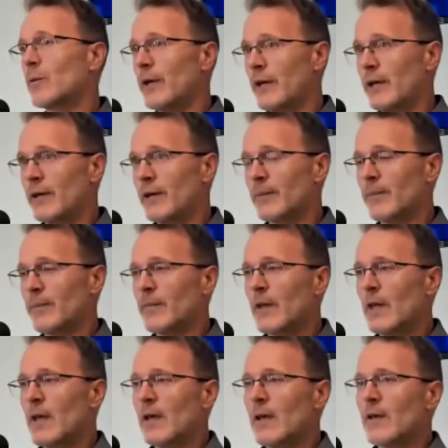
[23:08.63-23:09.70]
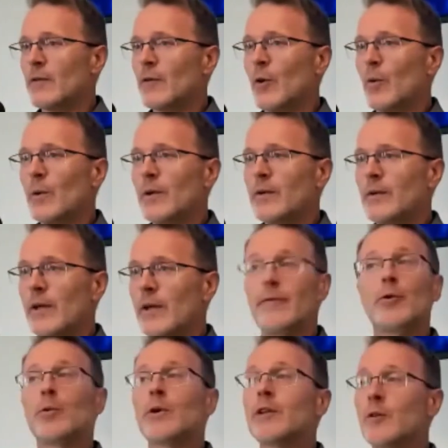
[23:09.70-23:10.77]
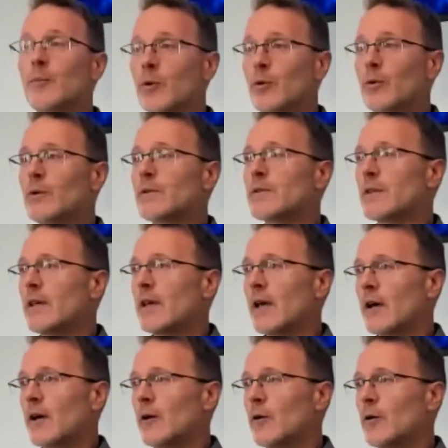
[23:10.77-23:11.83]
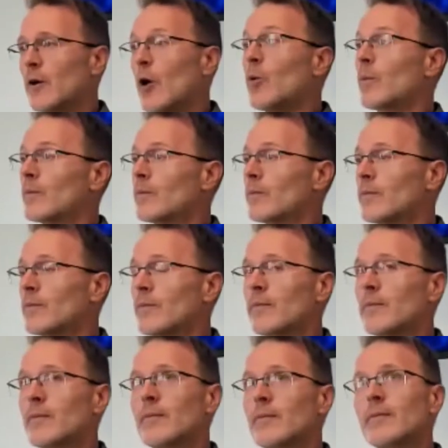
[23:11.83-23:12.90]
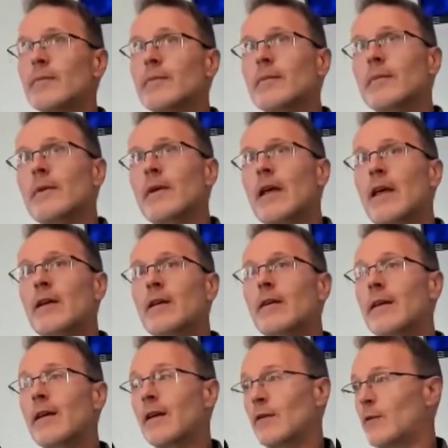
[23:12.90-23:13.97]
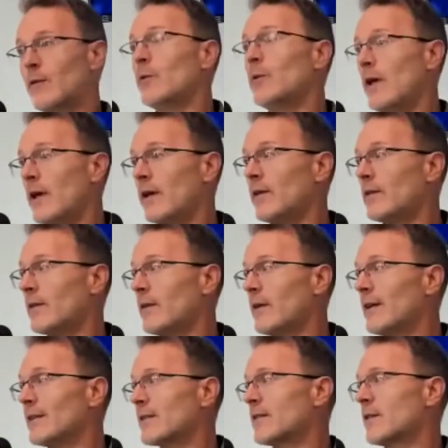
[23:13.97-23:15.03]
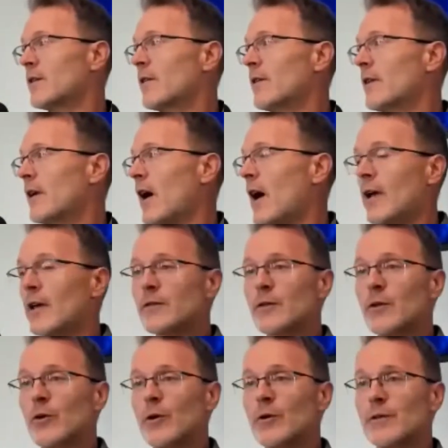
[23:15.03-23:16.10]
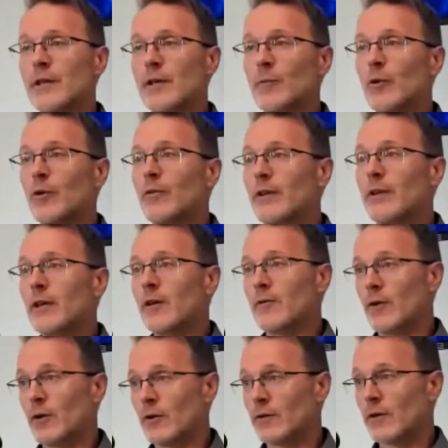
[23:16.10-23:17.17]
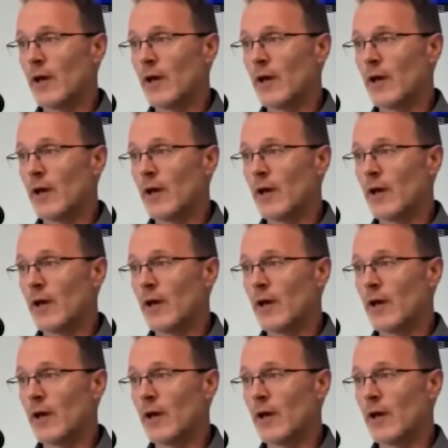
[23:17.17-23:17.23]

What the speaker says: week. So if you were in the mood to see how, to date, it is still the highest grossing movie of all